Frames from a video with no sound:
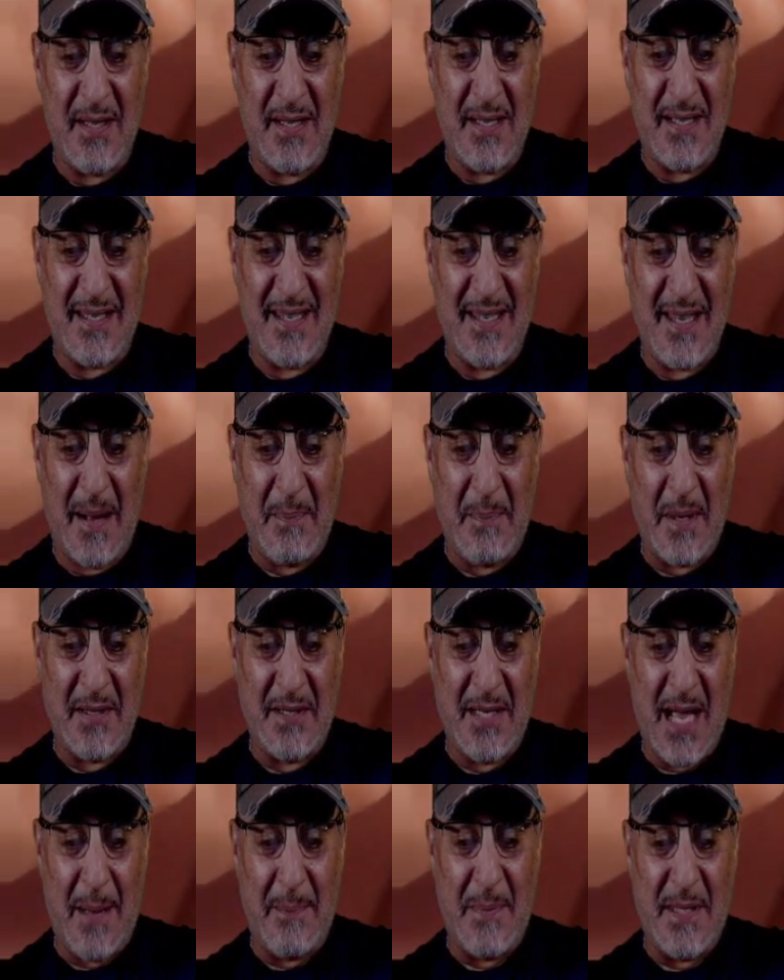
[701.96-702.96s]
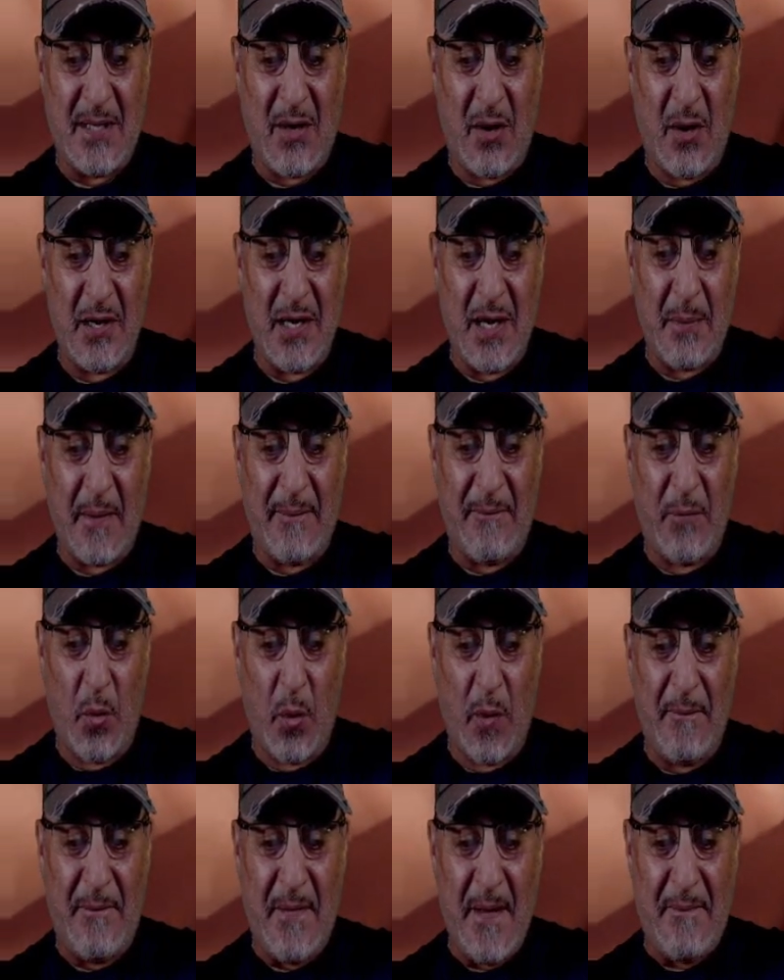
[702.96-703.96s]
is up on top. He's card number
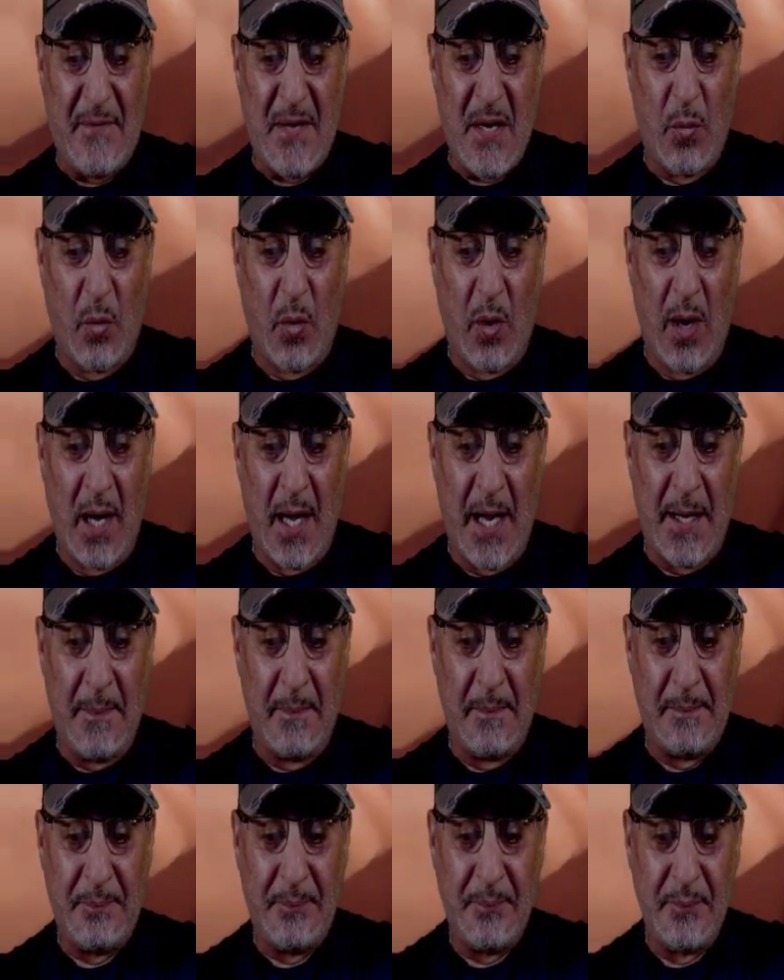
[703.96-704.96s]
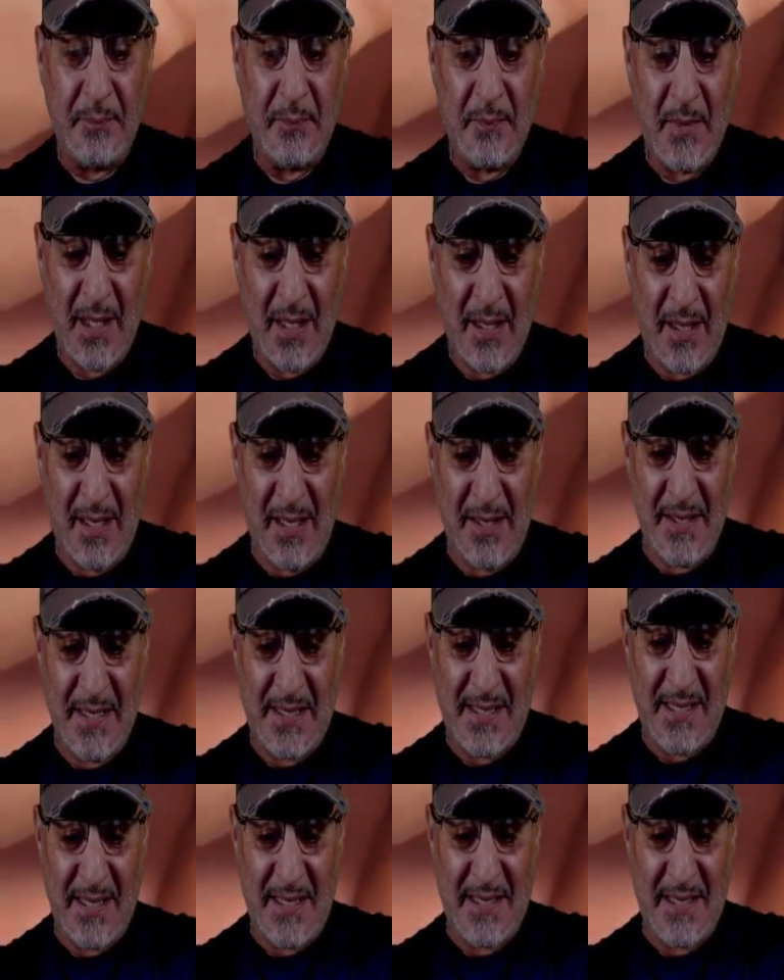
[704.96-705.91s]
451. Oh, this is